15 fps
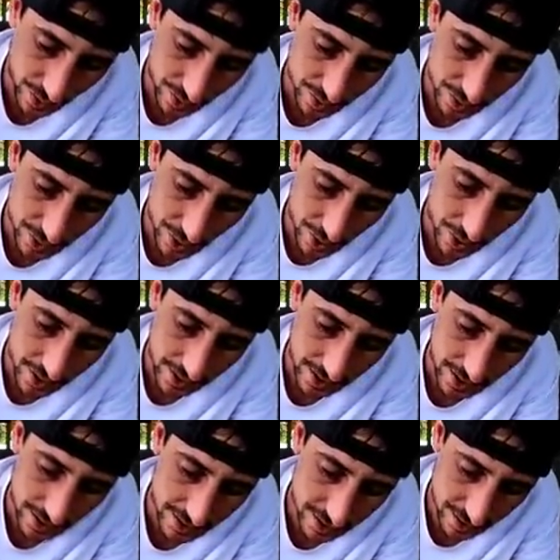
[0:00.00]
The
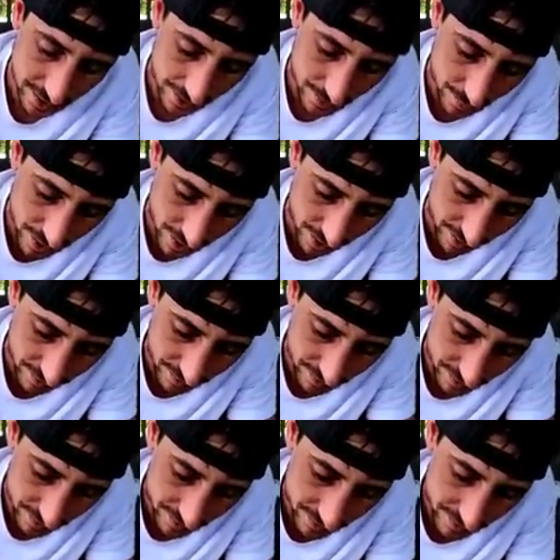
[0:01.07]
dirtiness, another one
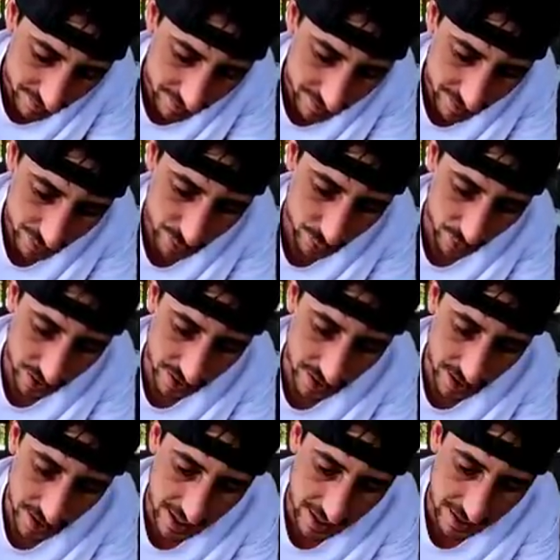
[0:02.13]
off.
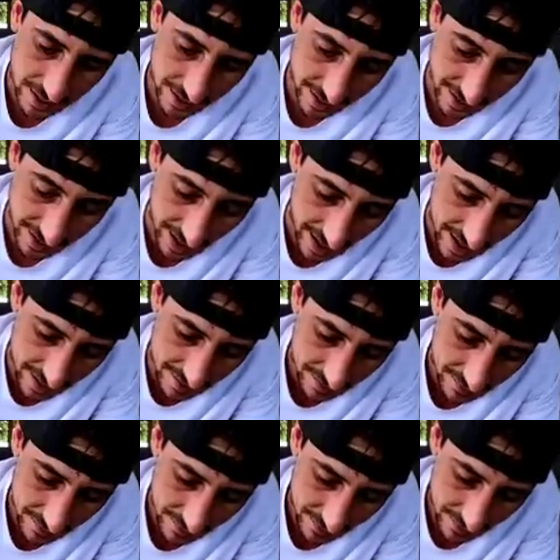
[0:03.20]
28
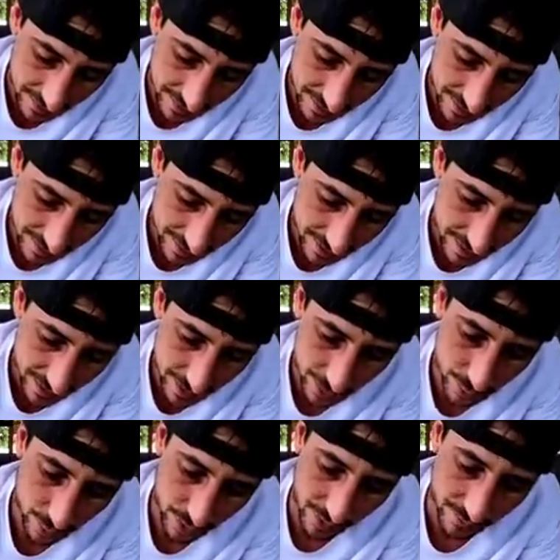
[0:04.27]
again,
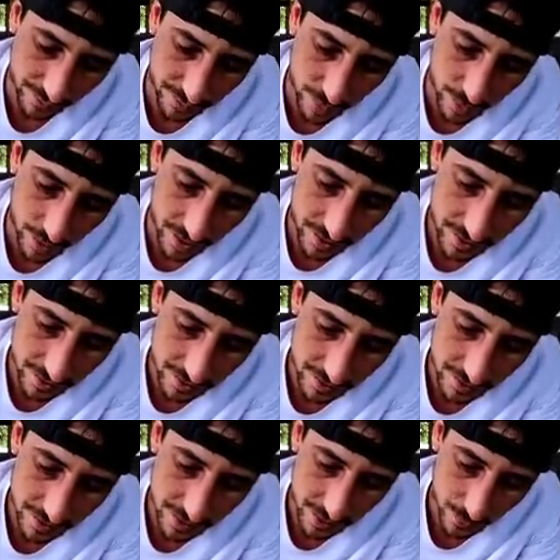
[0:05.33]
24.
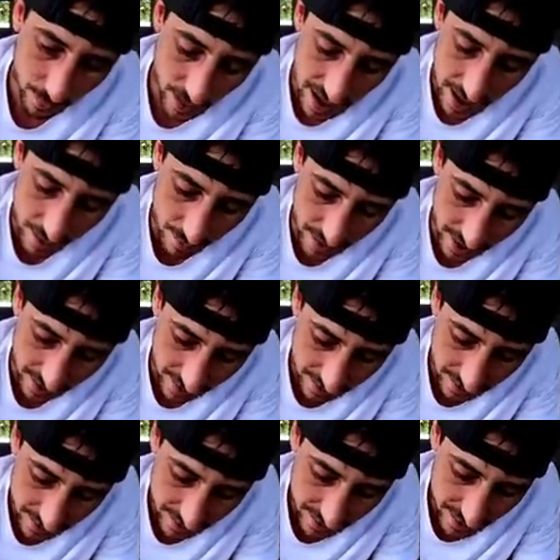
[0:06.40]
Wow,
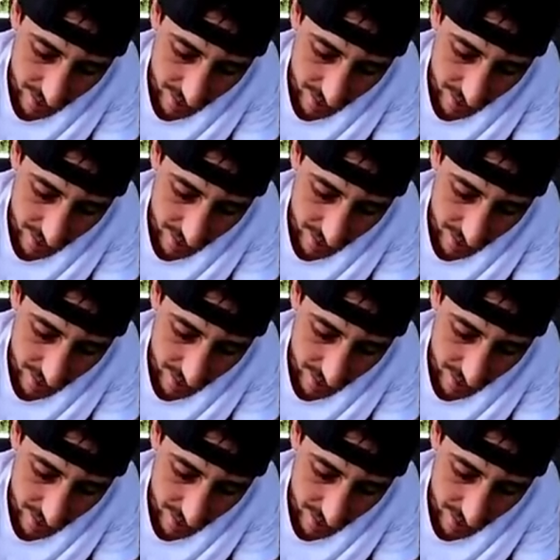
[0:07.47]
man.